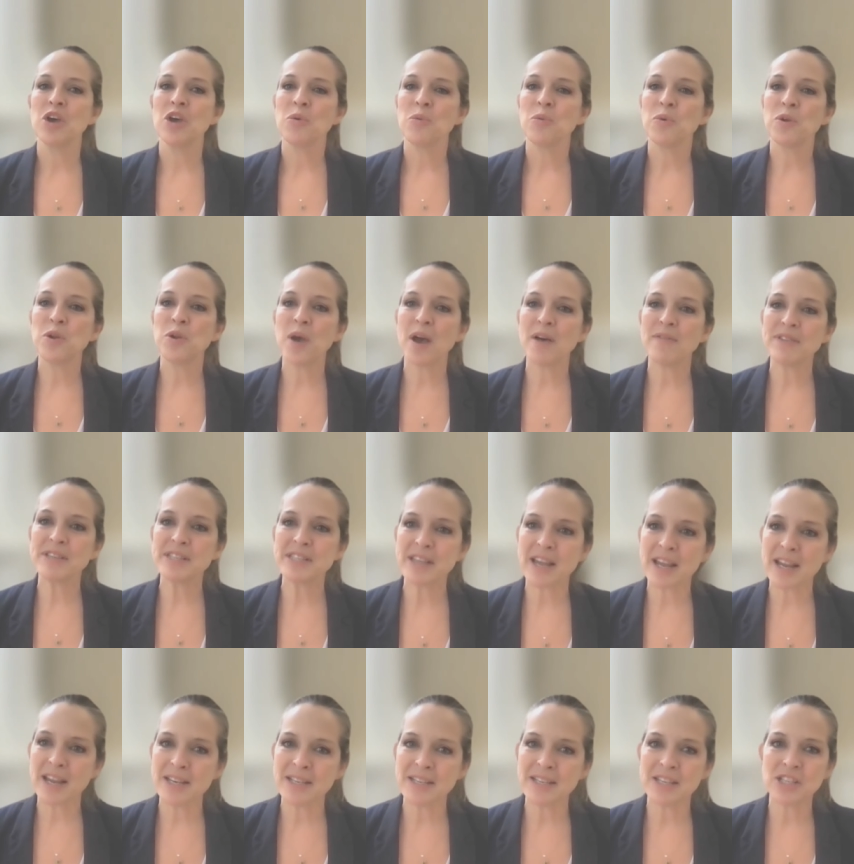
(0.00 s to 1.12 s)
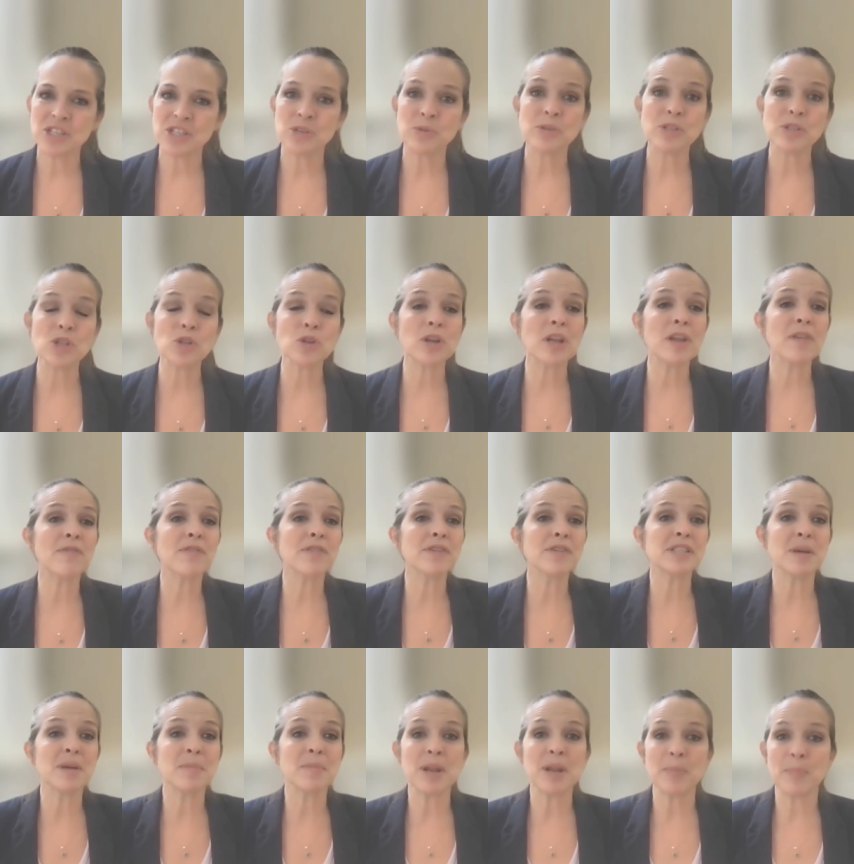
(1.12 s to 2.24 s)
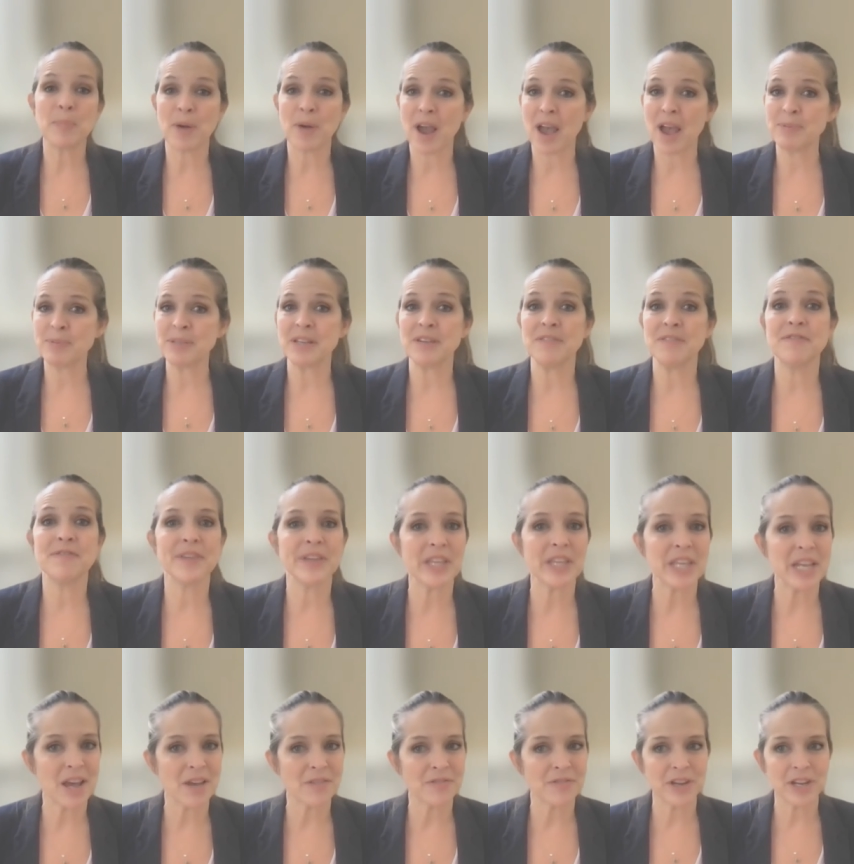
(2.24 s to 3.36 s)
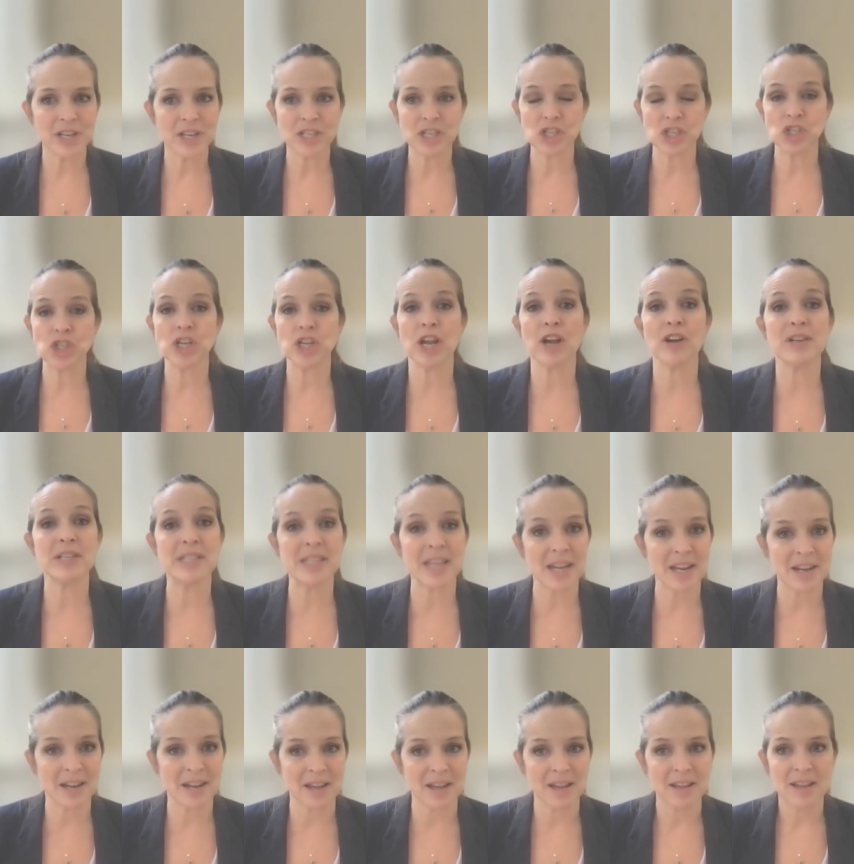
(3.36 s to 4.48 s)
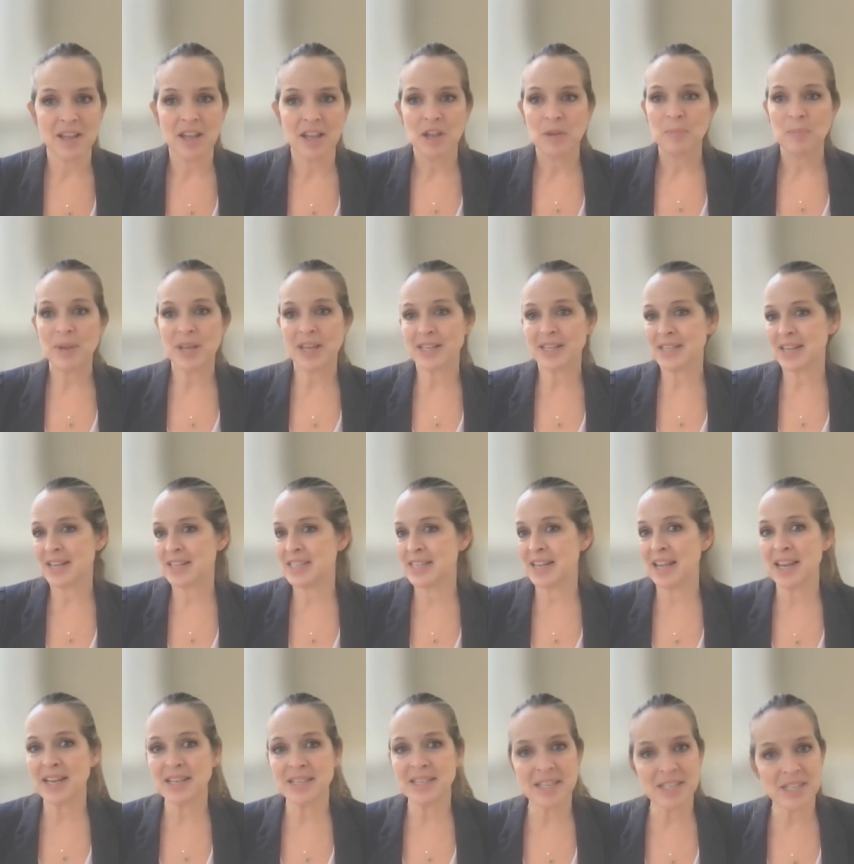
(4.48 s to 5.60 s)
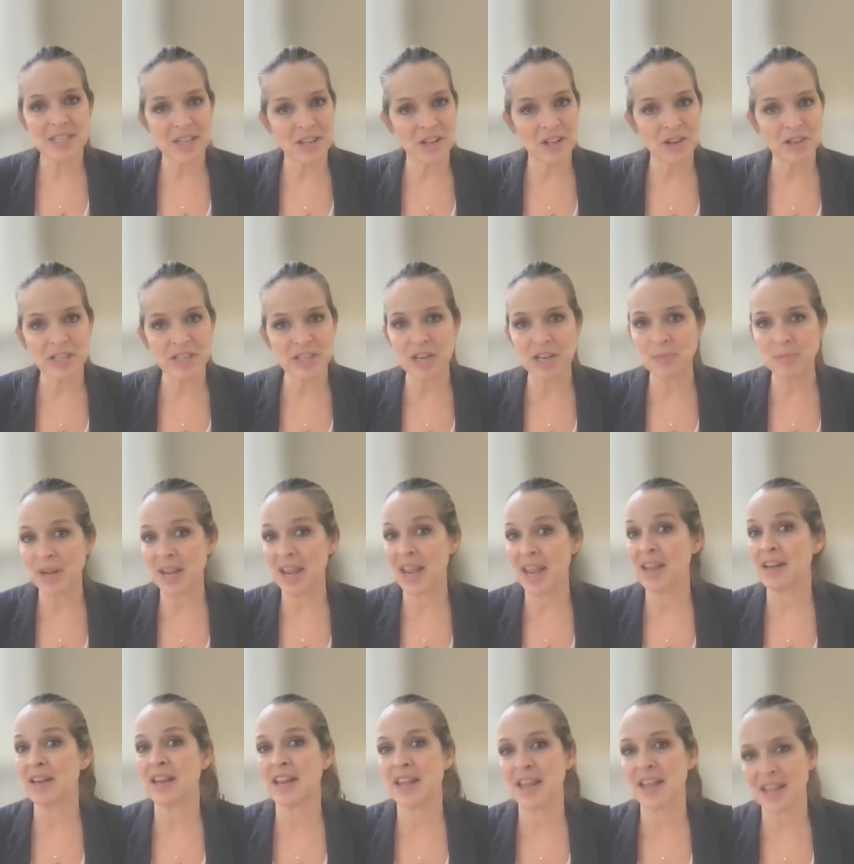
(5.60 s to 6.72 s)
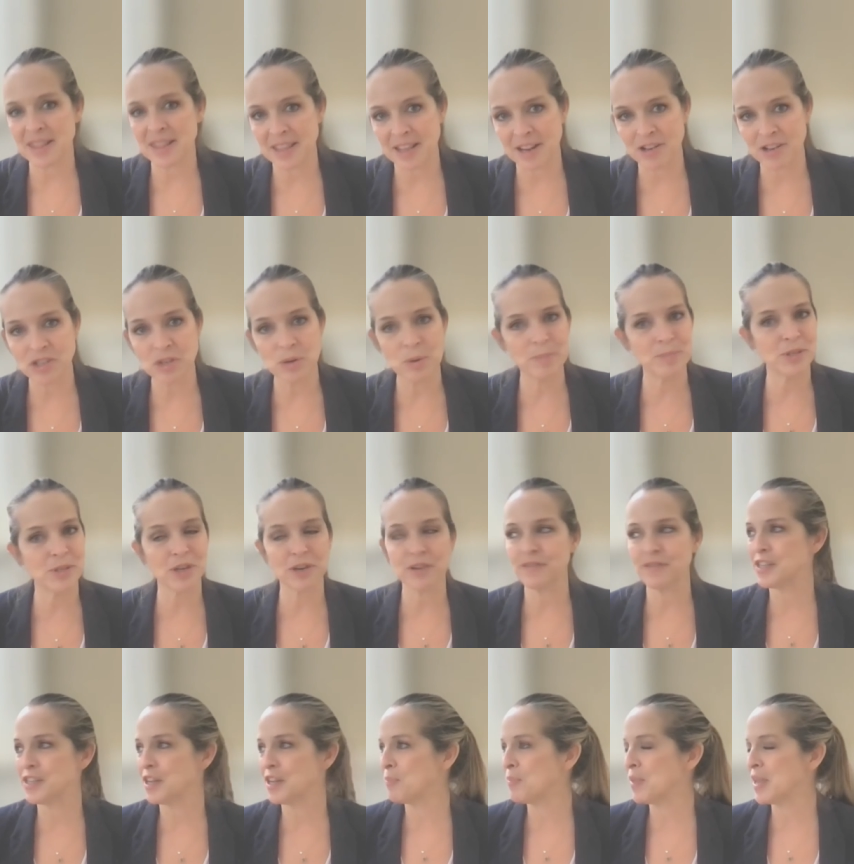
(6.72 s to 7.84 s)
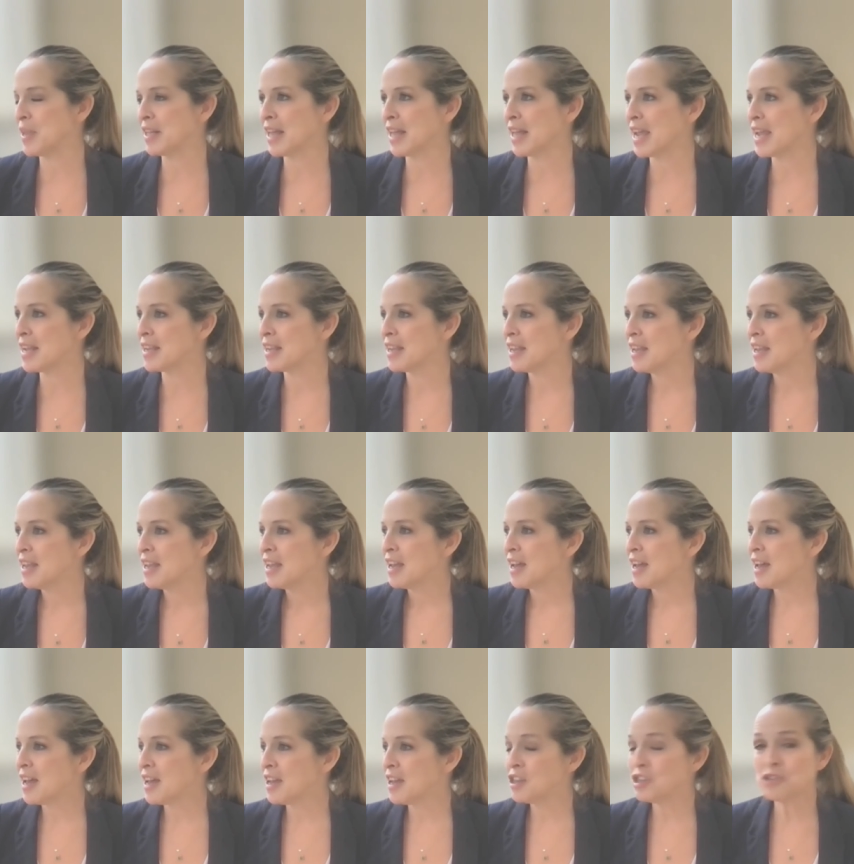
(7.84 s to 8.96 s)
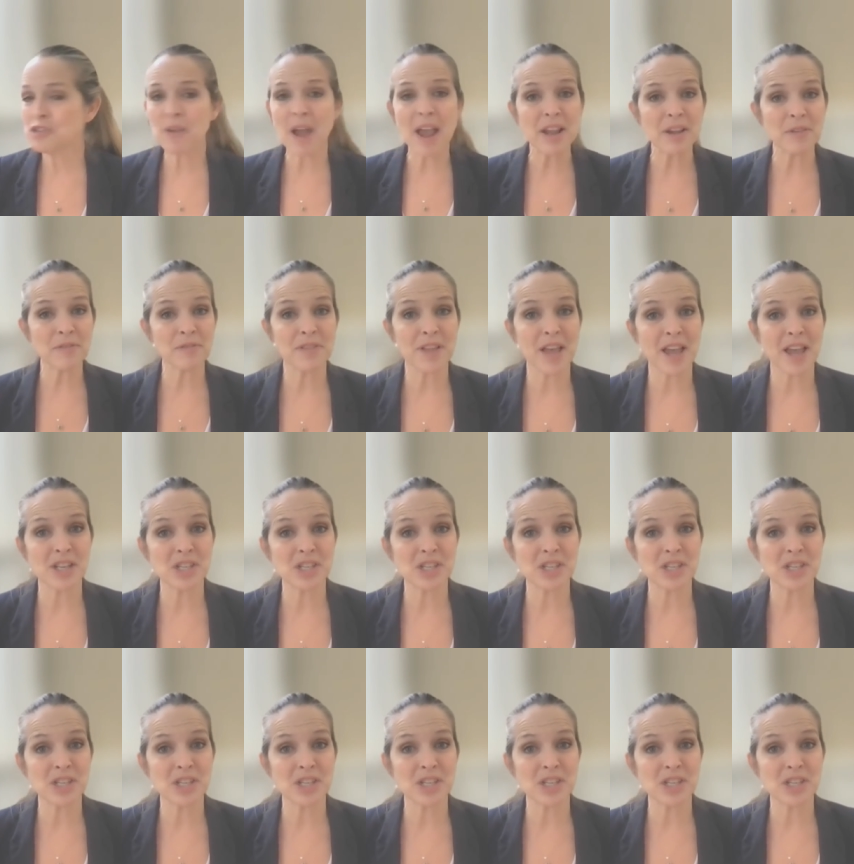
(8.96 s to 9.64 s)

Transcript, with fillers: When you have a scientist who is looking for somebody perhaps in Philadelphia to share data because that scientist and their team can't get there to observe something like uh, dragonfly